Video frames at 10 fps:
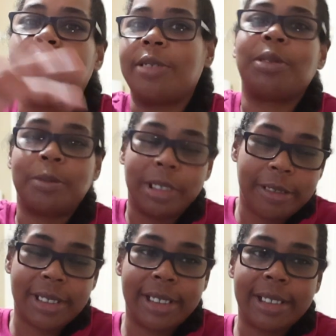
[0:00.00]
everyone
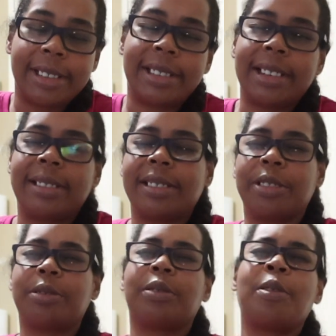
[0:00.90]
else is. And
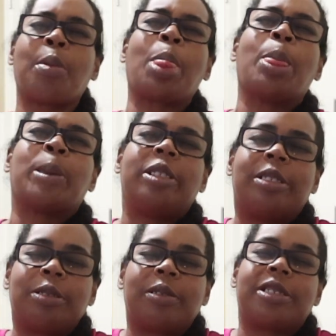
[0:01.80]
so, you
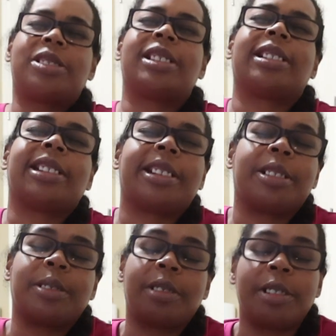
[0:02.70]
know, they're sitting
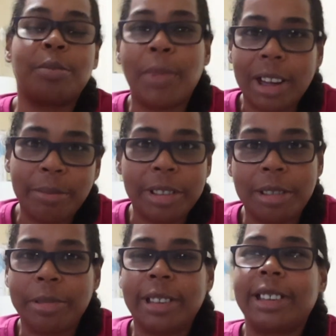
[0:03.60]
there, they're mind
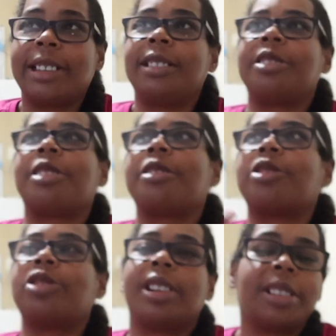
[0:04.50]
manipulating each
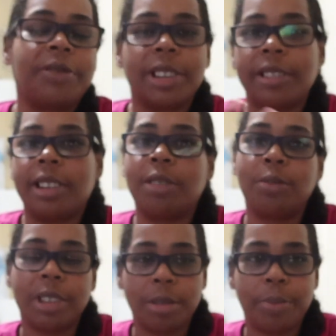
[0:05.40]
other, trying to figure out
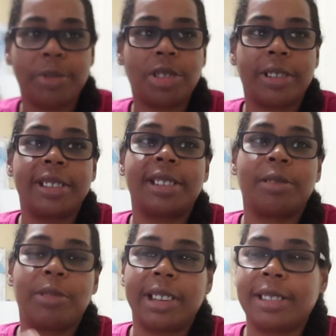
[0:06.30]
what their strengths
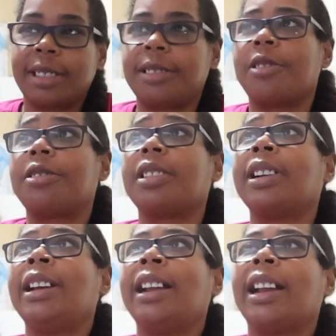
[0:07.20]
and weaknesses
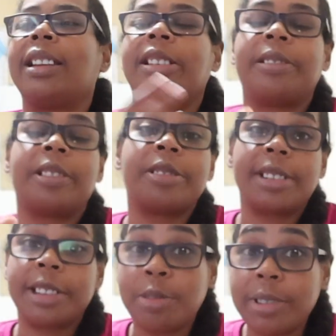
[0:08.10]
are. And then there's
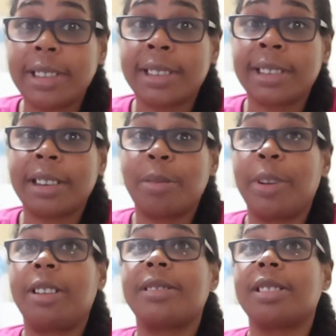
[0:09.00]
a twist
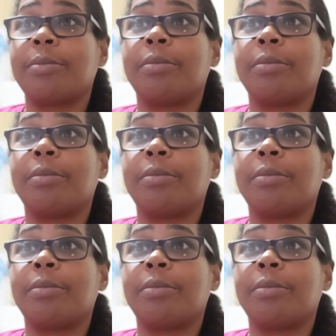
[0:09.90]
about